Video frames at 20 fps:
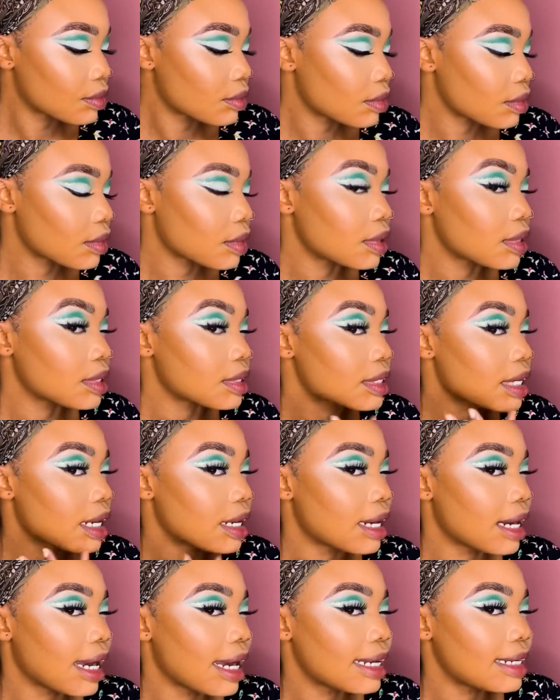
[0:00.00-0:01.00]
And it's kind of
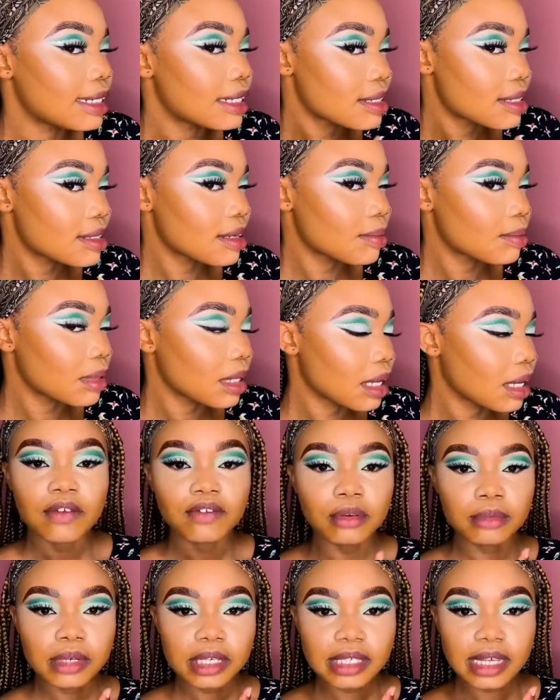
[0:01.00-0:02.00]
hiding something. From
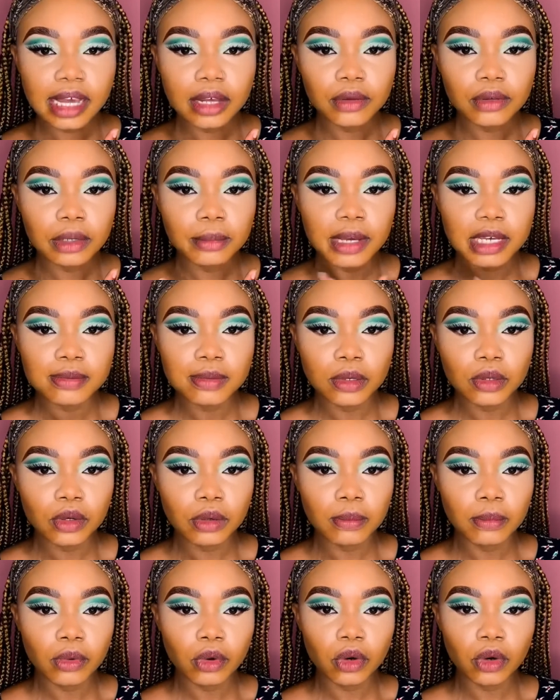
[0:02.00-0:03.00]
this angle, it makes me look
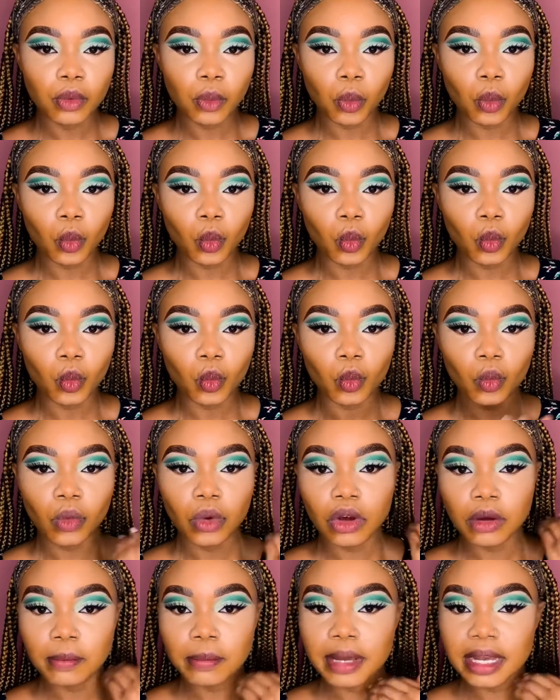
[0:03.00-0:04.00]
more
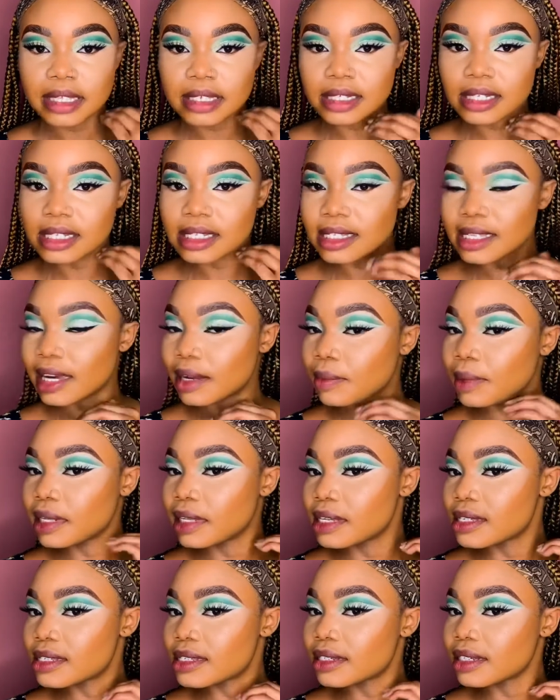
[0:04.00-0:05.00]
compared to this side where there's
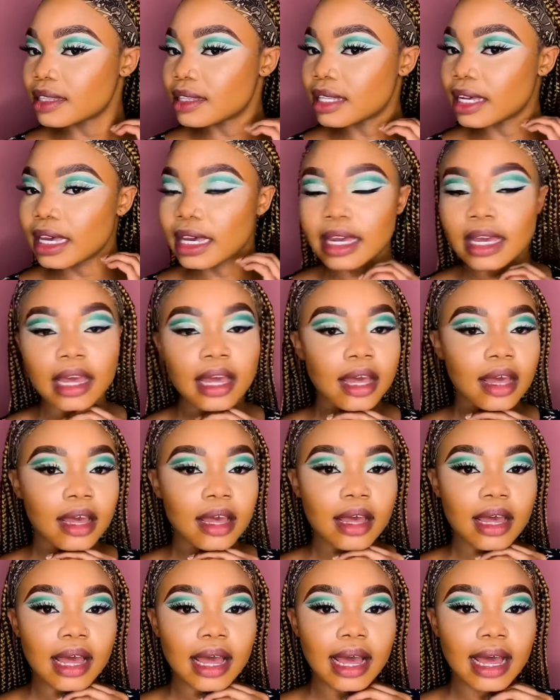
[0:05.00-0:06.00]
nothing.
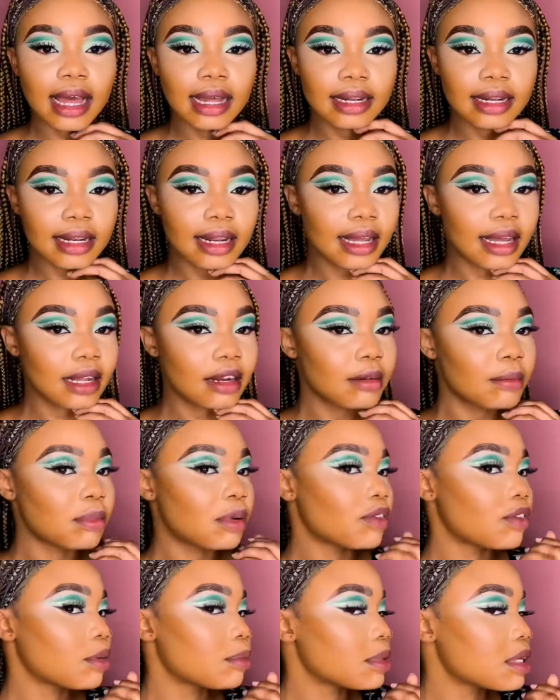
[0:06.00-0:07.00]
And then, but
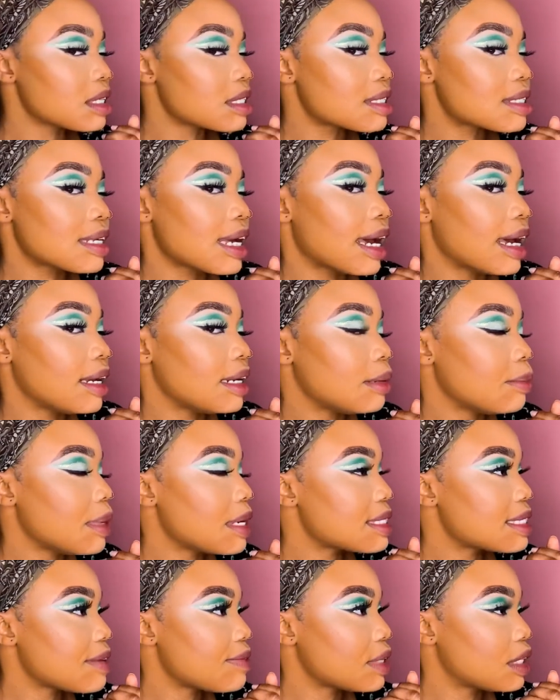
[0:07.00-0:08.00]
from the side, it makes
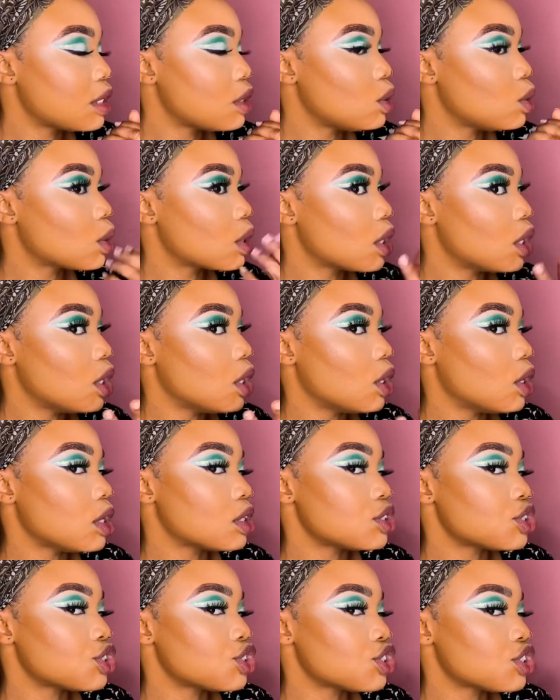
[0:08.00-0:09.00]
everything look a lot
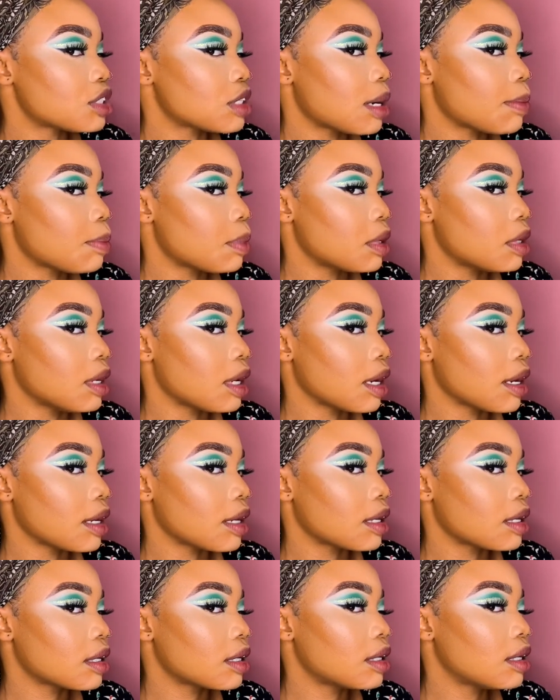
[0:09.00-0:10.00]
sharper.
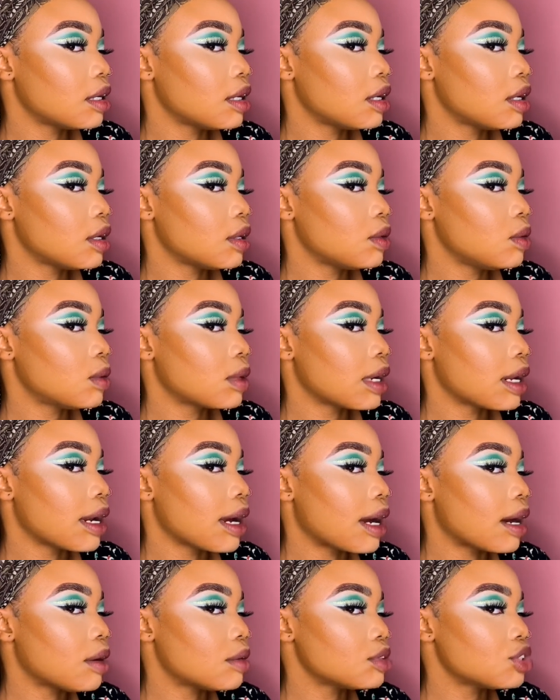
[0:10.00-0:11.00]
Like, look at
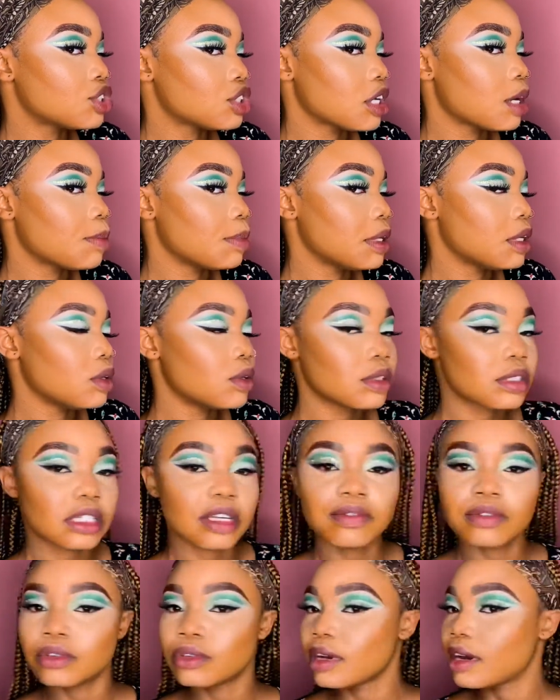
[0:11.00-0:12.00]
how sharp it looks, even
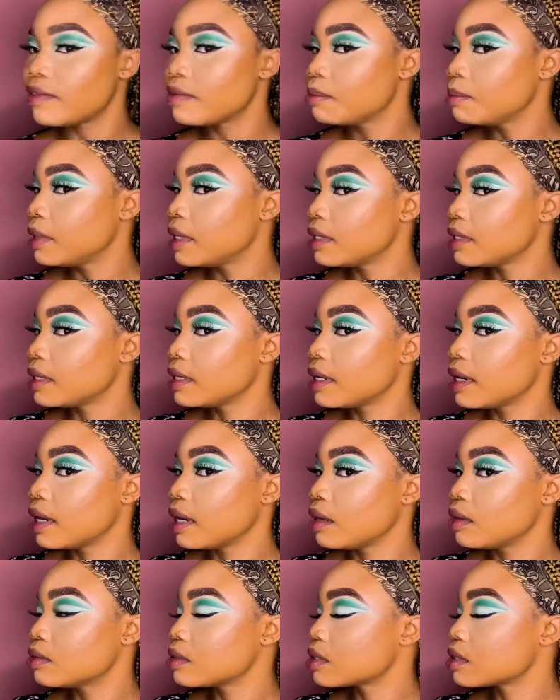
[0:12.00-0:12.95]
though I haven't blended it out